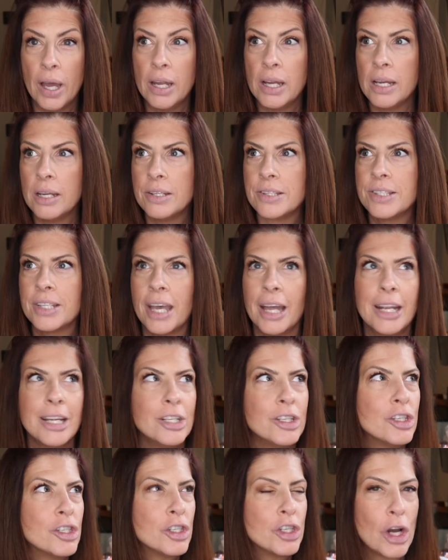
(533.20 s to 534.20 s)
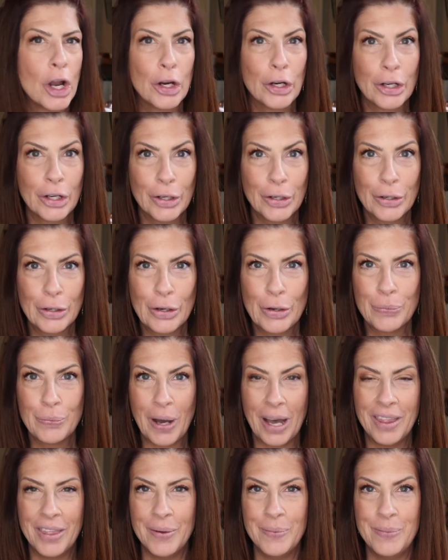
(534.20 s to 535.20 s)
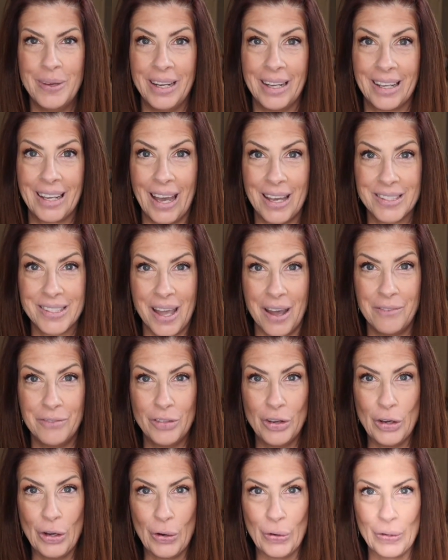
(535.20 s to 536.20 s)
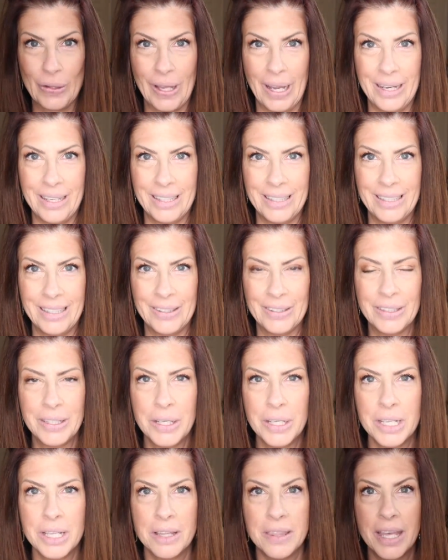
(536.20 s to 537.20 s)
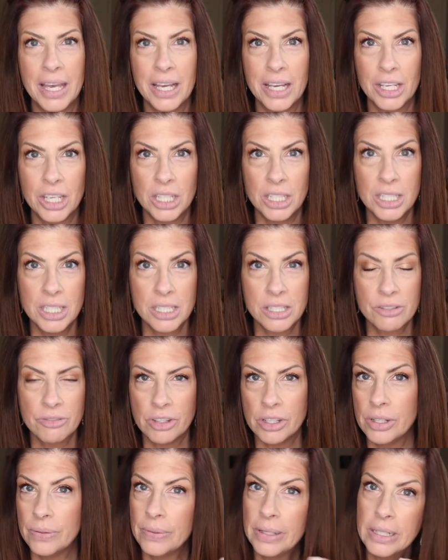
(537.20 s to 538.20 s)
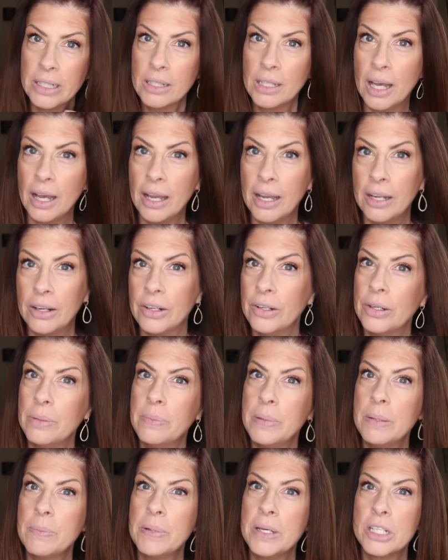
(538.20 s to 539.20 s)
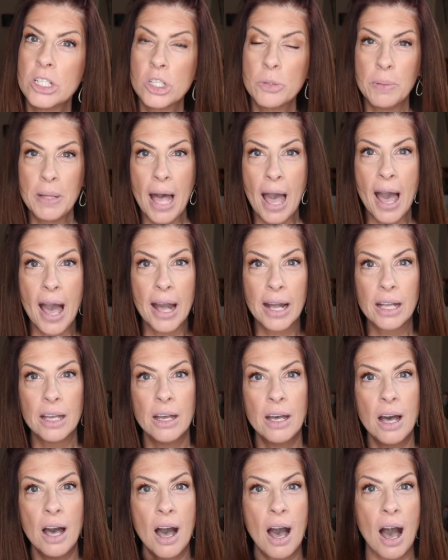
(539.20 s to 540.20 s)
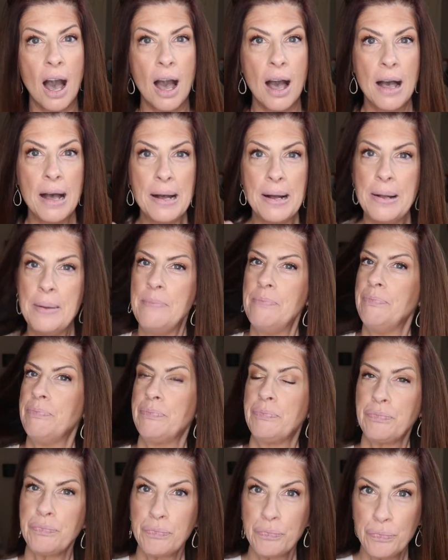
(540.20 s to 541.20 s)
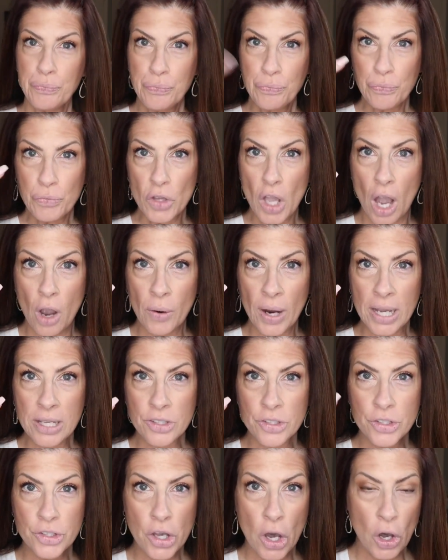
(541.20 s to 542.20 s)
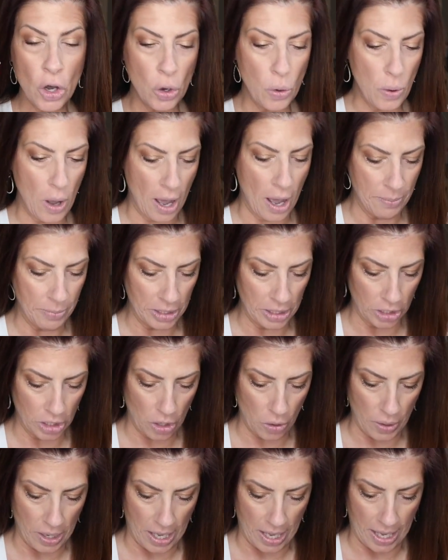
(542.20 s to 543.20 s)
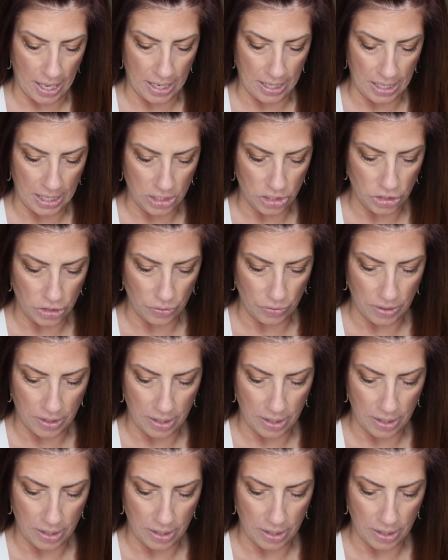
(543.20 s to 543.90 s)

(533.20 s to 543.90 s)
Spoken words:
It's getting darker by the minute, guys. I have no light in here. Thank goodness for a ring light, or it'd be pitch black. All right, so I'm gonna go ahead and do